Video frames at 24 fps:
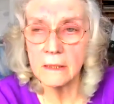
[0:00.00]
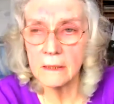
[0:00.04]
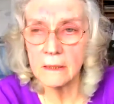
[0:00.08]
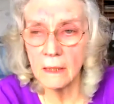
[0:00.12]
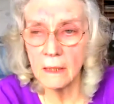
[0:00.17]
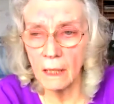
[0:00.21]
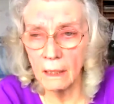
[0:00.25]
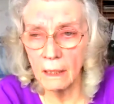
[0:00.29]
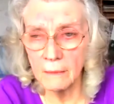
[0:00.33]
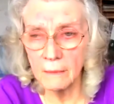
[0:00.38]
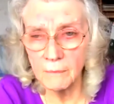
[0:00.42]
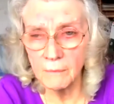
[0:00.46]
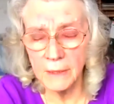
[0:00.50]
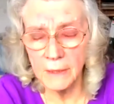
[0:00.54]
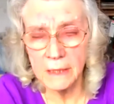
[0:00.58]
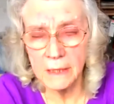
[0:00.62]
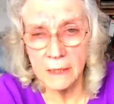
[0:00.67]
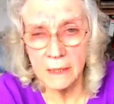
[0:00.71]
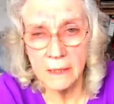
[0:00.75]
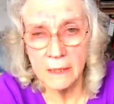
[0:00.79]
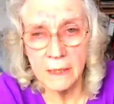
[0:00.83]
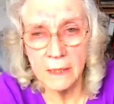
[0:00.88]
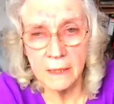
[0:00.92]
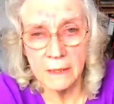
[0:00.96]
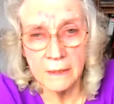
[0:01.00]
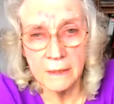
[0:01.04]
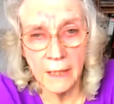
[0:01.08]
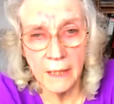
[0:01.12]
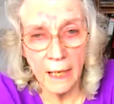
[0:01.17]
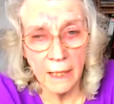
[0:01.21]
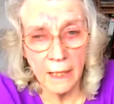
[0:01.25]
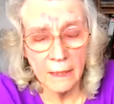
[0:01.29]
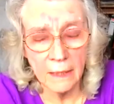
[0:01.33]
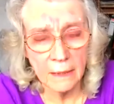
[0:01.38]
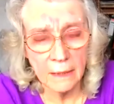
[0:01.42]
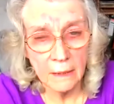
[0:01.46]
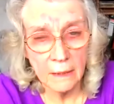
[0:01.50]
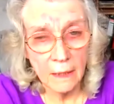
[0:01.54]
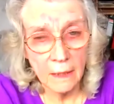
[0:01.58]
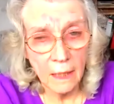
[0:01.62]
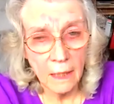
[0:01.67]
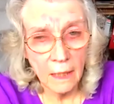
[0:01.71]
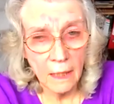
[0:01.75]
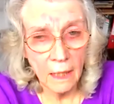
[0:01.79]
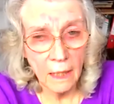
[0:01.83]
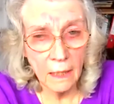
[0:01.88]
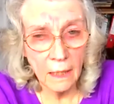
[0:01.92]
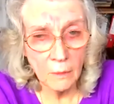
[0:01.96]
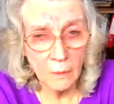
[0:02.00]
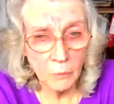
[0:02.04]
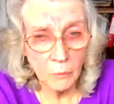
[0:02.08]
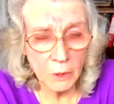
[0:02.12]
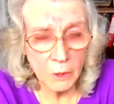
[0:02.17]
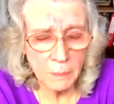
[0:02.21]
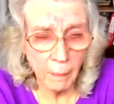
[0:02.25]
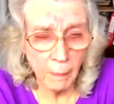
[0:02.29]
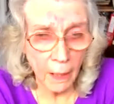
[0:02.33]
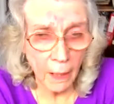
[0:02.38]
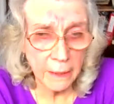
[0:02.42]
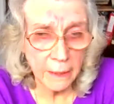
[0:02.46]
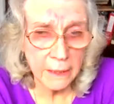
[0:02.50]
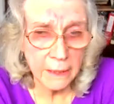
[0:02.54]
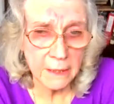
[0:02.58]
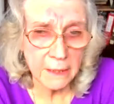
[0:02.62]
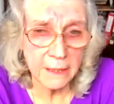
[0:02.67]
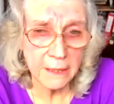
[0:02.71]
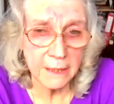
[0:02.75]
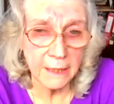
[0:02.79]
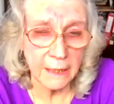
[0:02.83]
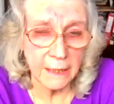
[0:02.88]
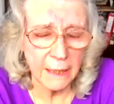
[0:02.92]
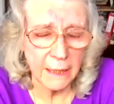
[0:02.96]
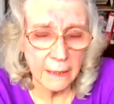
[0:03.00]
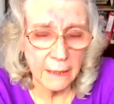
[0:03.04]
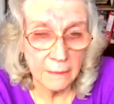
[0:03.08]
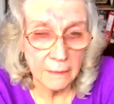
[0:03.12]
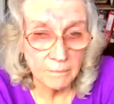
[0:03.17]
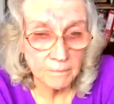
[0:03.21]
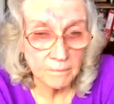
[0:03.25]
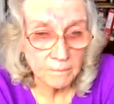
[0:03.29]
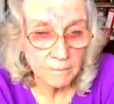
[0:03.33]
that I visited there was by the sea,